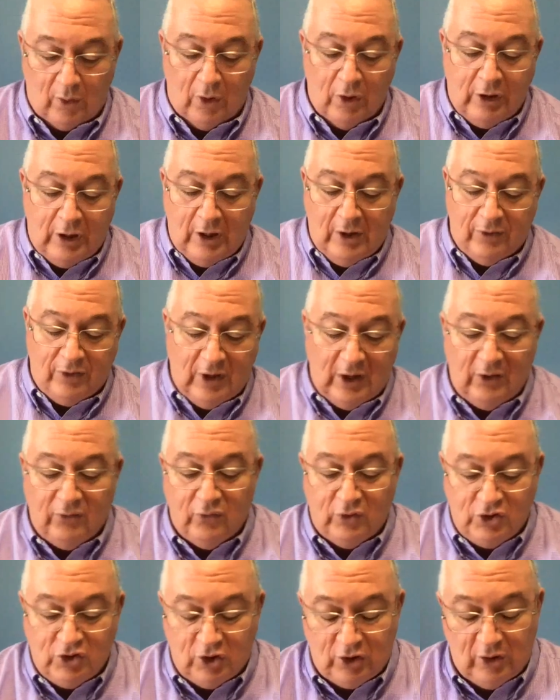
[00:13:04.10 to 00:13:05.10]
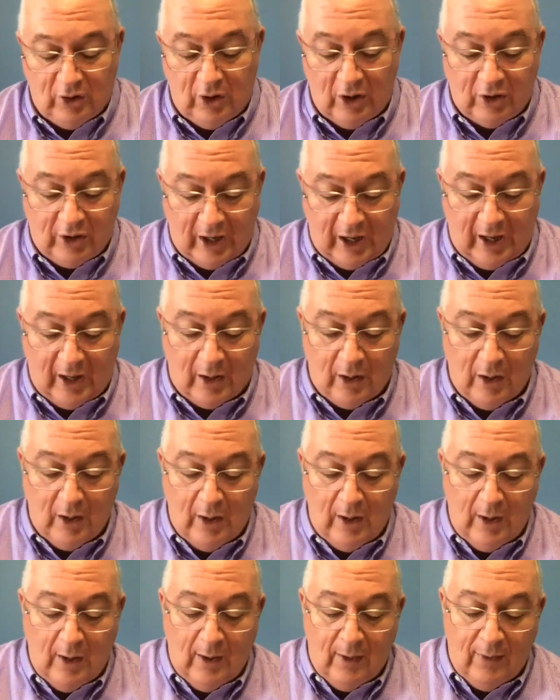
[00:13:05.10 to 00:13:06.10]
looking at things we shouldn't look at.
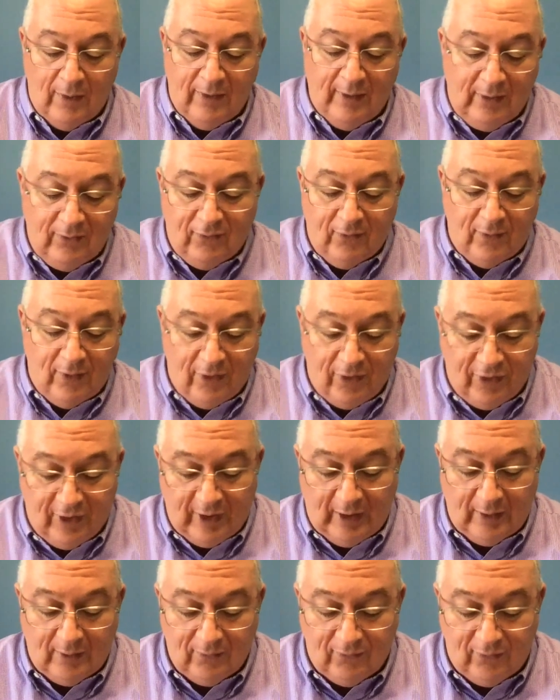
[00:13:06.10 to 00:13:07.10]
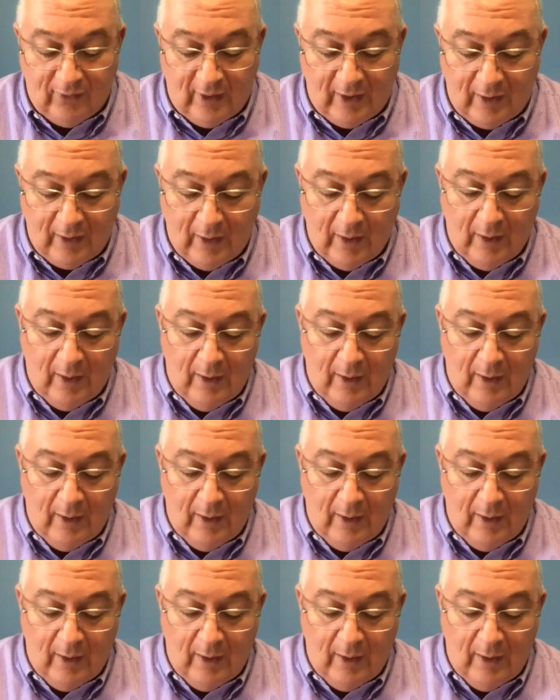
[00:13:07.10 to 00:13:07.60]
These are the things that